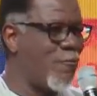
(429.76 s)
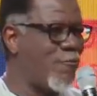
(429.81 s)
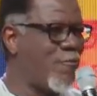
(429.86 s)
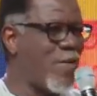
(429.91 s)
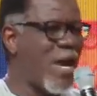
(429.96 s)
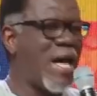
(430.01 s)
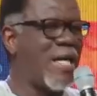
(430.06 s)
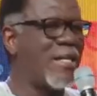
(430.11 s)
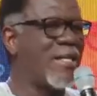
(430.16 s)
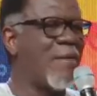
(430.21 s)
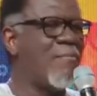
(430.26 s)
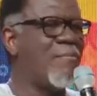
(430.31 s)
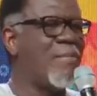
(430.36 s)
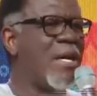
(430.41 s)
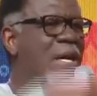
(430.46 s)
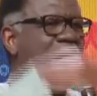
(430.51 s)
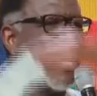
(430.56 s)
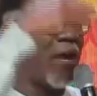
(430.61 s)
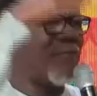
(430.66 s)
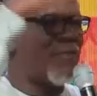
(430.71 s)
Your
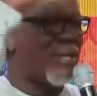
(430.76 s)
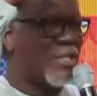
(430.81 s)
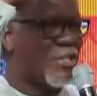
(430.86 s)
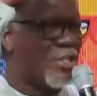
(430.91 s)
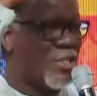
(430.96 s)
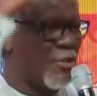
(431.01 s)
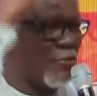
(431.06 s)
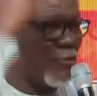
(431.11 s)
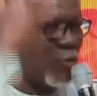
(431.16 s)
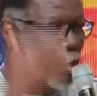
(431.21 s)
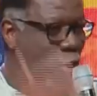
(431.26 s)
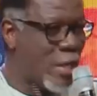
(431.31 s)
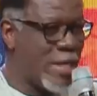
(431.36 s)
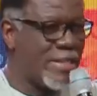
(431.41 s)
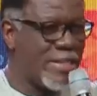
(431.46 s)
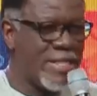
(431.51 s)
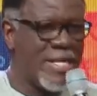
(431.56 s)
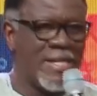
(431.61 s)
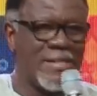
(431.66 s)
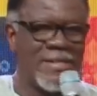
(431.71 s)
father may have achieved
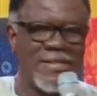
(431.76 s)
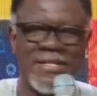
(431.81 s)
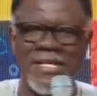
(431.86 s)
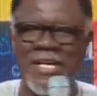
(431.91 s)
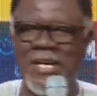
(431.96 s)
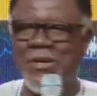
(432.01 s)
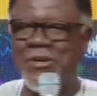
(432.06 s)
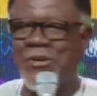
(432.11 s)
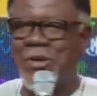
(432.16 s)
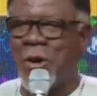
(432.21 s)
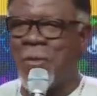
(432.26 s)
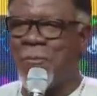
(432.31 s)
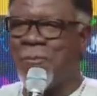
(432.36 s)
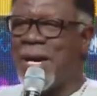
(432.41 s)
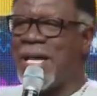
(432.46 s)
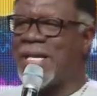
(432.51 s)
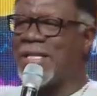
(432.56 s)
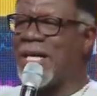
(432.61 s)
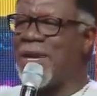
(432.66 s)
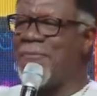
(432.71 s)
greatness,
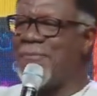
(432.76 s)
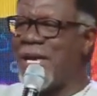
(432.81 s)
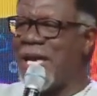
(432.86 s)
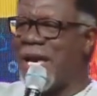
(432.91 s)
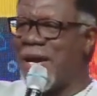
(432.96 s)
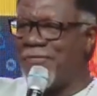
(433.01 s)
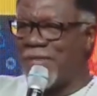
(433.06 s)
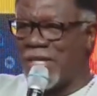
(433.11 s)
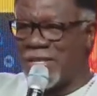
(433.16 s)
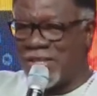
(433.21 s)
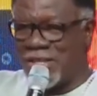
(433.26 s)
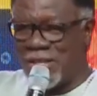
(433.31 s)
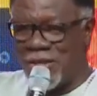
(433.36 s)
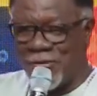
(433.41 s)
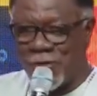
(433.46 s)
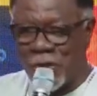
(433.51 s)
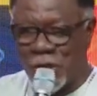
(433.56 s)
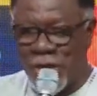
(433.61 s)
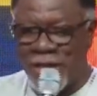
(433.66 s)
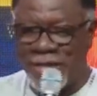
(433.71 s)
your mother may have
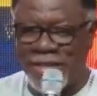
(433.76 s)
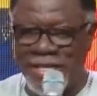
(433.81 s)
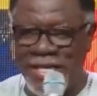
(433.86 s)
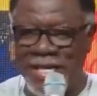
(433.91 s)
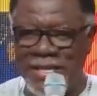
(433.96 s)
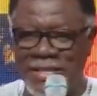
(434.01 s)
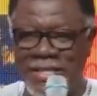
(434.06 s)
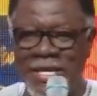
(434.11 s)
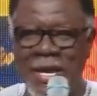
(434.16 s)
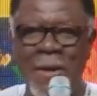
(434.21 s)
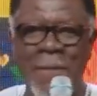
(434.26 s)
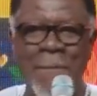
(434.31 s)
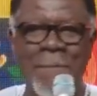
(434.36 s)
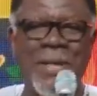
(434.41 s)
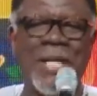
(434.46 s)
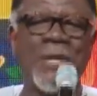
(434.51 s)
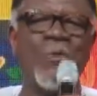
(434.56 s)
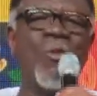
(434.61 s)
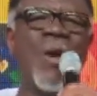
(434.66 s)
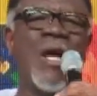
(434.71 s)
achieved greatness,
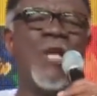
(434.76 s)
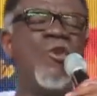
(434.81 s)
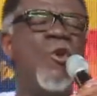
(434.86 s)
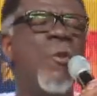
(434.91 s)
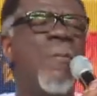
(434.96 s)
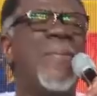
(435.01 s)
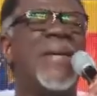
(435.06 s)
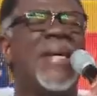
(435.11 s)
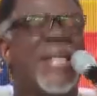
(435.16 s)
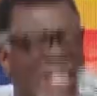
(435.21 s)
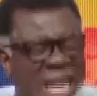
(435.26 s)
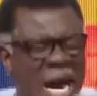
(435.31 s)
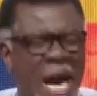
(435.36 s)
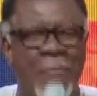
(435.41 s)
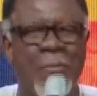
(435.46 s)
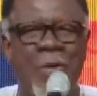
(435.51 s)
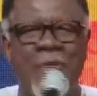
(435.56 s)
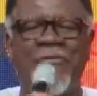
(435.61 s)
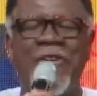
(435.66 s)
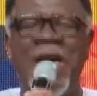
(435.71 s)
but when you
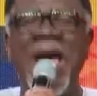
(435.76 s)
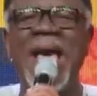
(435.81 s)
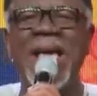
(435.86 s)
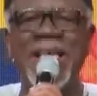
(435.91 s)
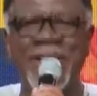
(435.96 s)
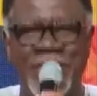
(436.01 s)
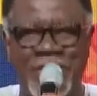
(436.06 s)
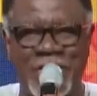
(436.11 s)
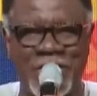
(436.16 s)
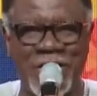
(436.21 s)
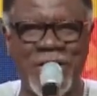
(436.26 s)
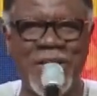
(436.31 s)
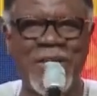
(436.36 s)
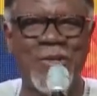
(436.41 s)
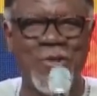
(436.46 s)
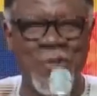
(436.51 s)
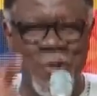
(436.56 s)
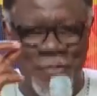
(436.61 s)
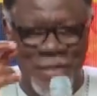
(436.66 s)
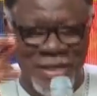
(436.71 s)
become of
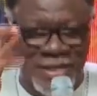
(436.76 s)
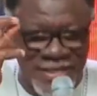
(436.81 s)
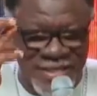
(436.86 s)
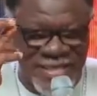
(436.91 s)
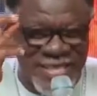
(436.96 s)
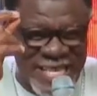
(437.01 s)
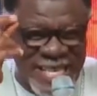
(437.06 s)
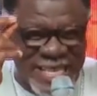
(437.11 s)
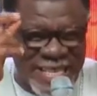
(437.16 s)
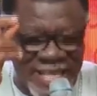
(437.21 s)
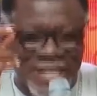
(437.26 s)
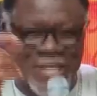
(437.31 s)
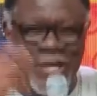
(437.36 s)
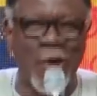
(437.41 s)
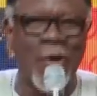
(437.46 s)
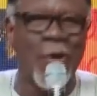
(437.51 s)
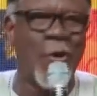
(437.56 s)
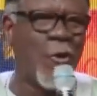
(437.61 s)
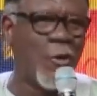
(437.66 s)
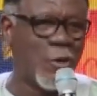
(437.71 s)
age, you must
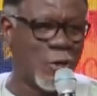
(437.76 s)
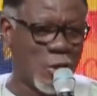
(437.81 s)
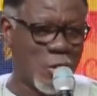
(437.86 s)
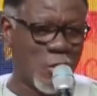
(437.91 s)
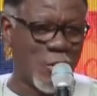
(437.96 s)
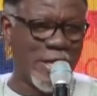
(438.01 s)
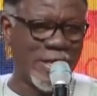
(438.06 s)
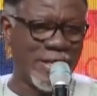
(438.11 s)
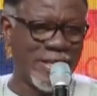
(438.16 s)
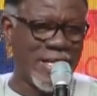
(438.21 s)
seek your own